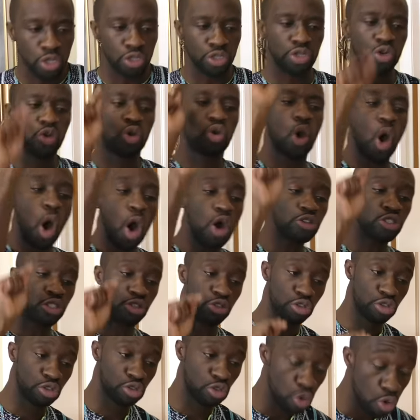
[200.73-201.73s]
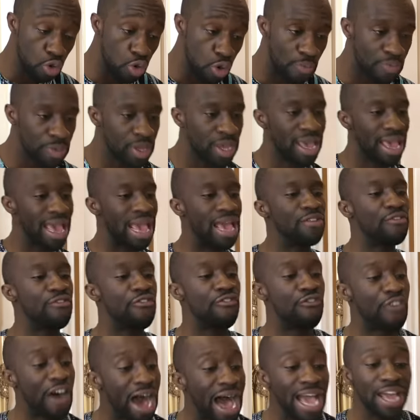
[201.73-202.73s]
to go to school and
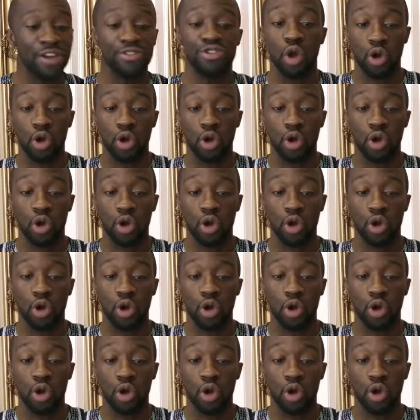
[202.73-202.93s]
find